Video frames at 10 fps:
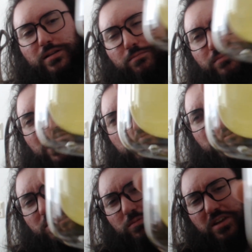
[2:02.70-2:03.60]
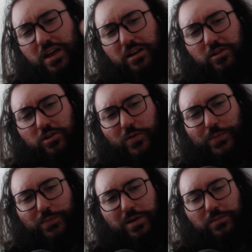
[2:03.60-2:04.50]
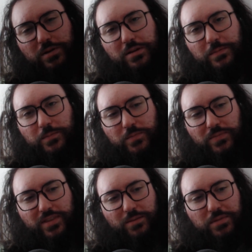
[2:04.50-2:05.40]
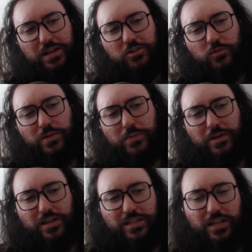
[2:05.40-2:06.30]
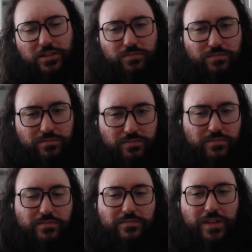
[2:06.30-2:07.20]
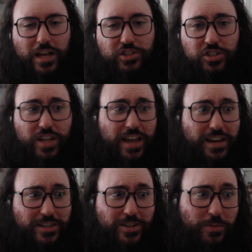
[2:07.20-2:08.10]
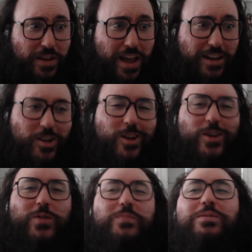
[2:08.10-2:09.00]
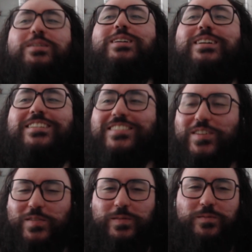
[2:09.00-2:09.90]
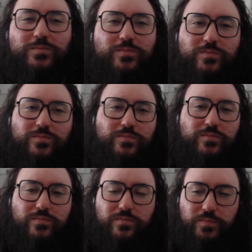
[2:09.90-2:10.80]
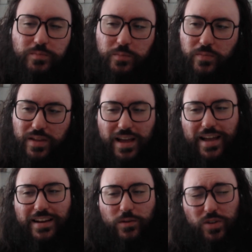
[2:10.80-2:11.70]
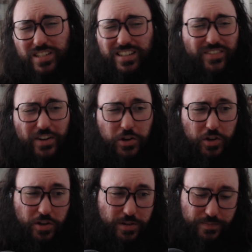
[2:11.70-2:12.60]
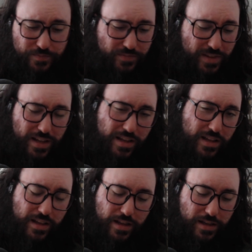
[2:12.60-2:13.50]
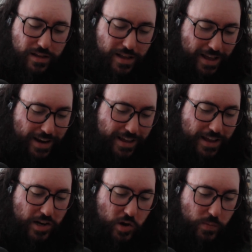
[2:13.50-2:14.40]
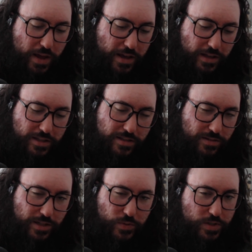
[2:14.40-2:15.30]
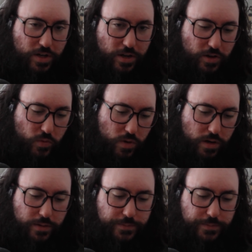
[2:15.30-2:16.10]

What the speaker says: Maybe some cantaloupe, maybe. But it could be because I just ate some cantaloupe, so... and it wasn't very good. The cantaloupe I ate, it was not a good one.